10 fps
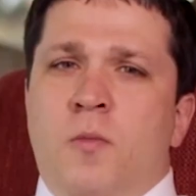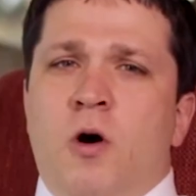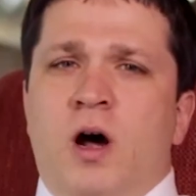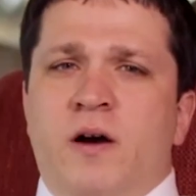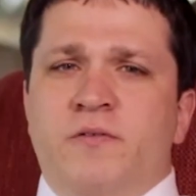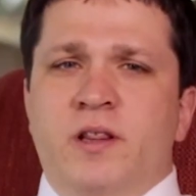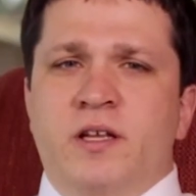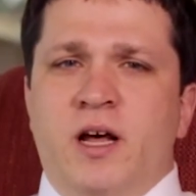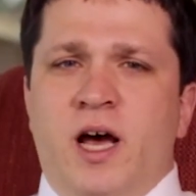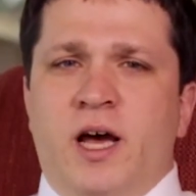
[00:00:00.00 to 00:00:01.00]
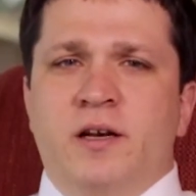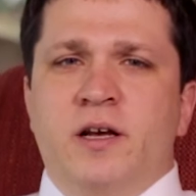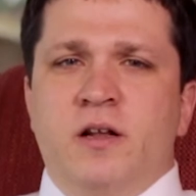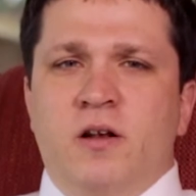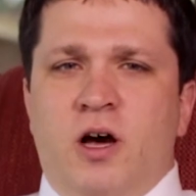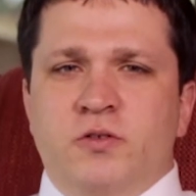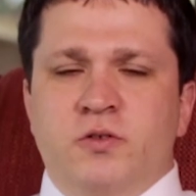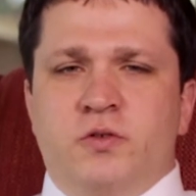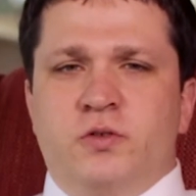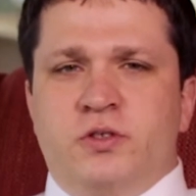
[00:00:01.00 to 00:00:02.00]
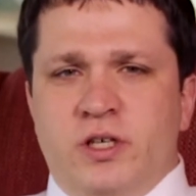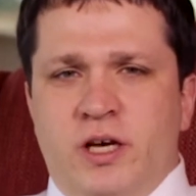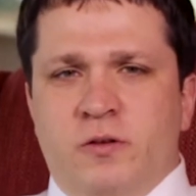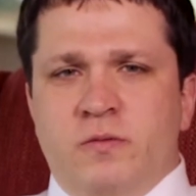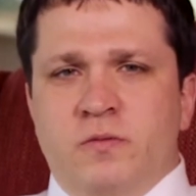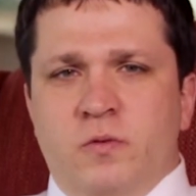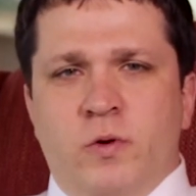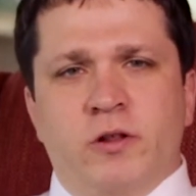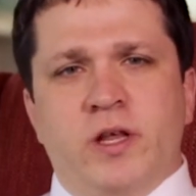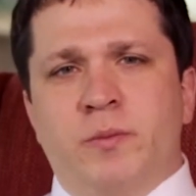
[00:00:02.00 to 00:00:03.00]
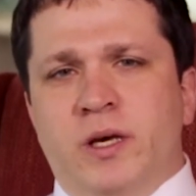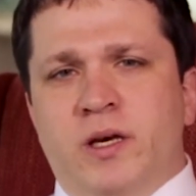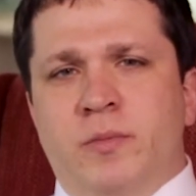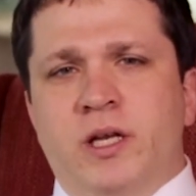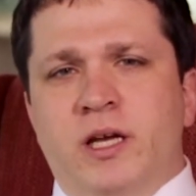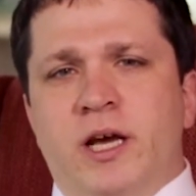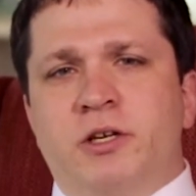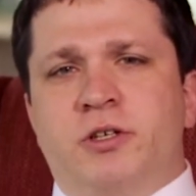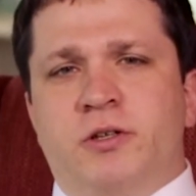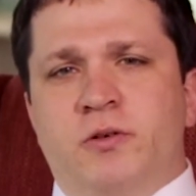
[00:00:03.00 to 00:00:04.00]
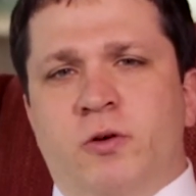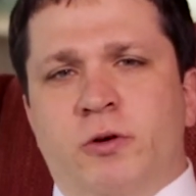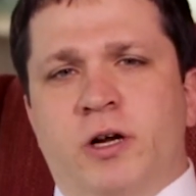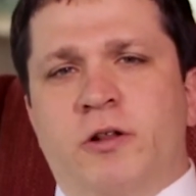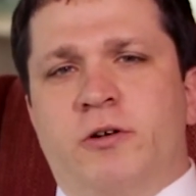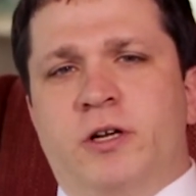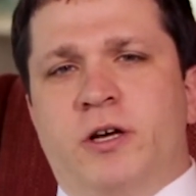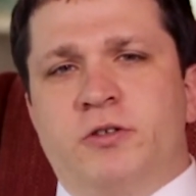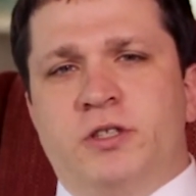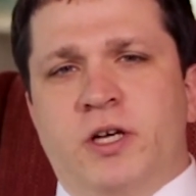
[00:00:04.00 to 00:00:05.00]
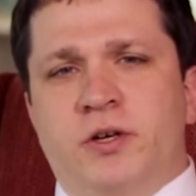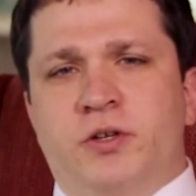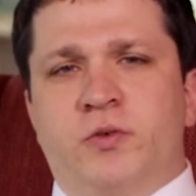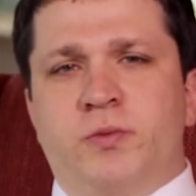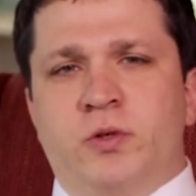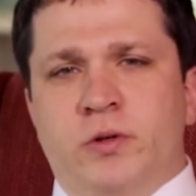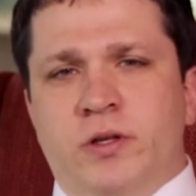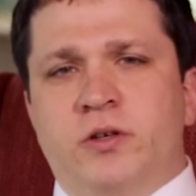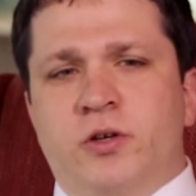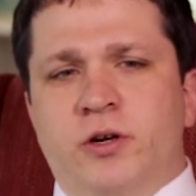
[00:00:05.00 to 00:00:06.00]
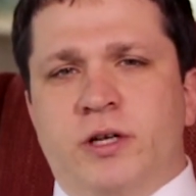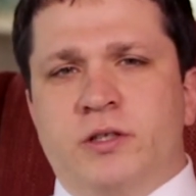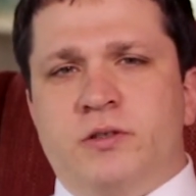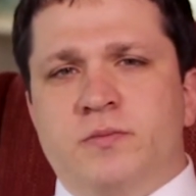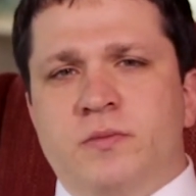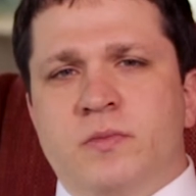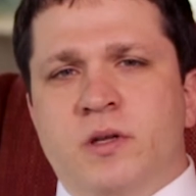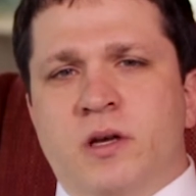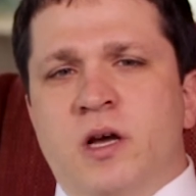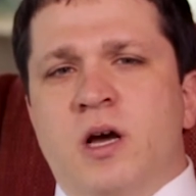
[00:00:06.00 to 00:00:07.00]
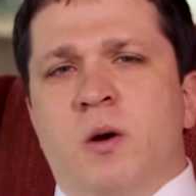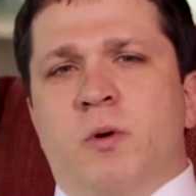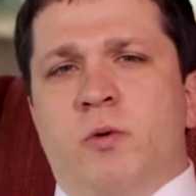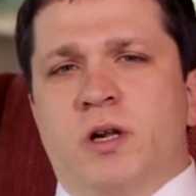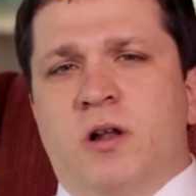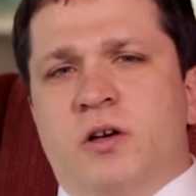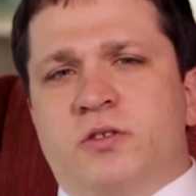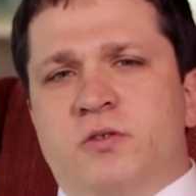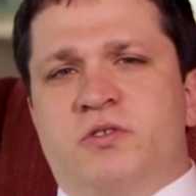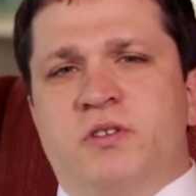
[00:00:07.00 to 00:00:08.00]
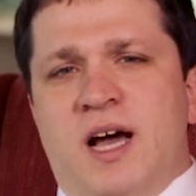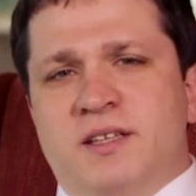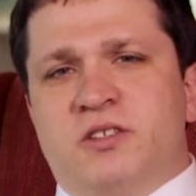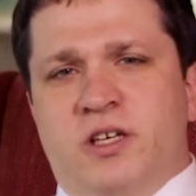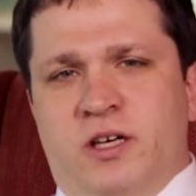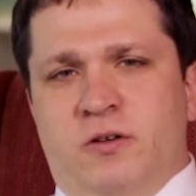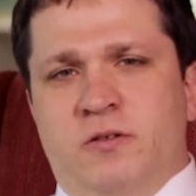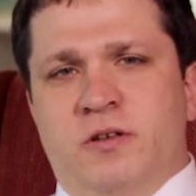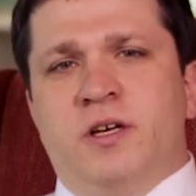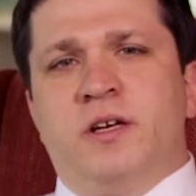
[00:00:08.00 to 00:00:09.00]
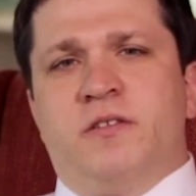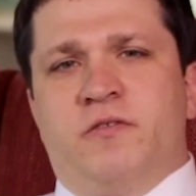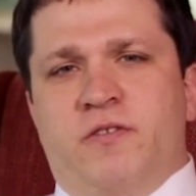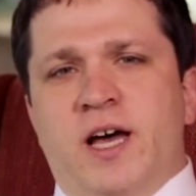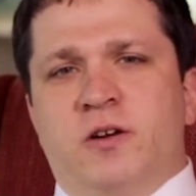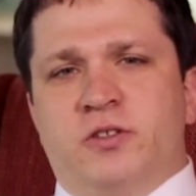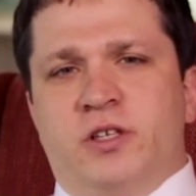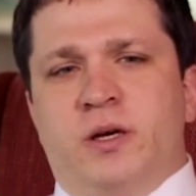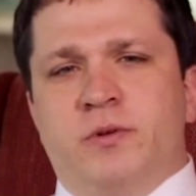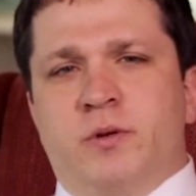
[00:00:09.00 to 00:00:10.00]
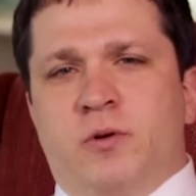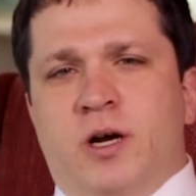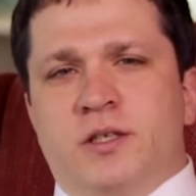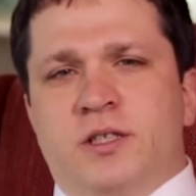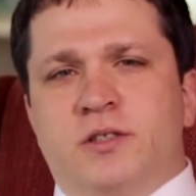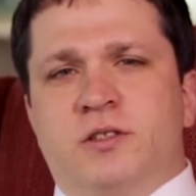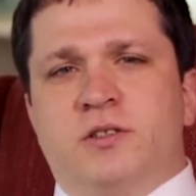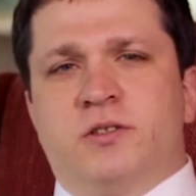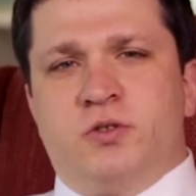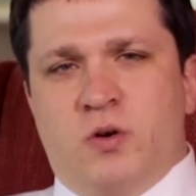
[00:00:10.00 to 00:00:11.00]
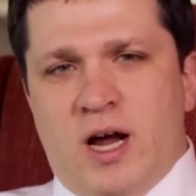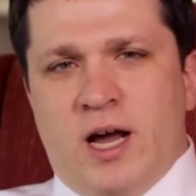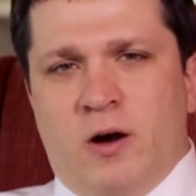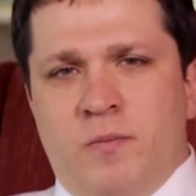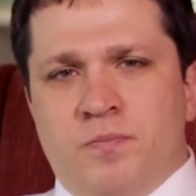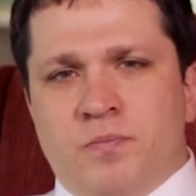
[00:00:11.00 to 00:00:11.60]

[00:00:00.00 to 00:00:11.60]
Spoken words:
More often than not, lawsuits are settled, whether they be at mediation or in other negotiations between the attorneys. But when a lawsuit's not settled, the final step in the process is the trial.